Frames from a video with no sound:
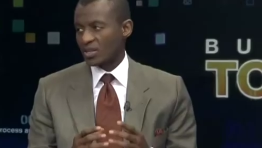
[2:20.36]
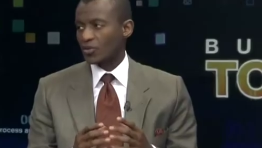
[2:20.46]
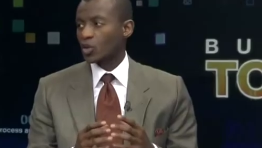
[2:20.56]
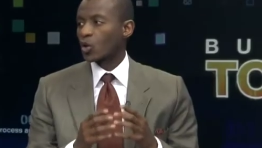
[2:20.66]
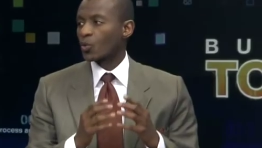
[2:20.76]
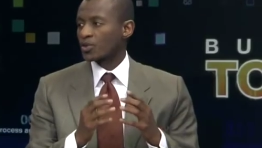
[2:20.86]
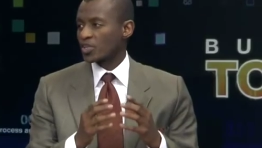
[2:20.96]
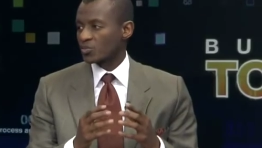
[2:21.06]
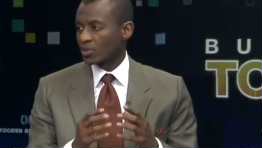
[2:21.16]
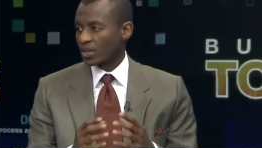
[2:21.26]
Have you
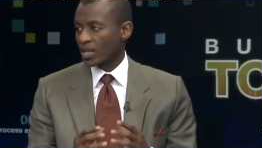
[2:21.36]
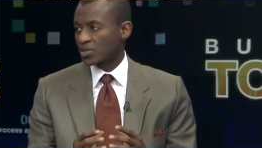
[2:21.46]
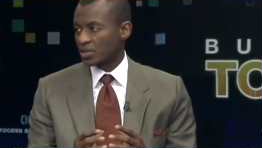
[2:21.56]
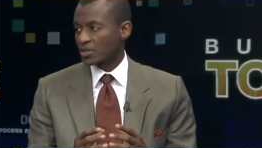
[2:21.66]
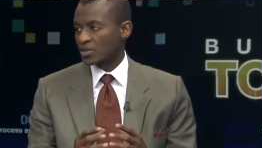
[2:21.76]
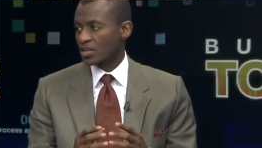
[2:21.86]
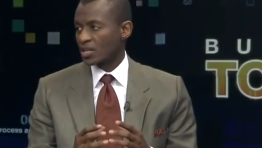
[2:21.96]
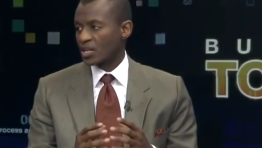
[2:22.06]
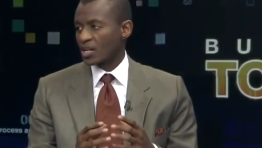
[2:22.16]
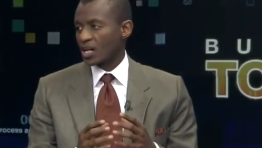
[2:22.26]
lowered your expectations
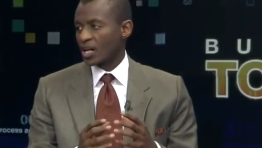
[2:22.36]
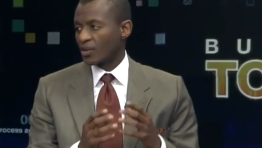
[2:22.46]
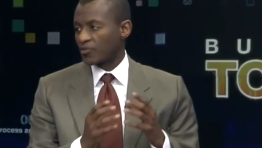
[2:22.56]
uh,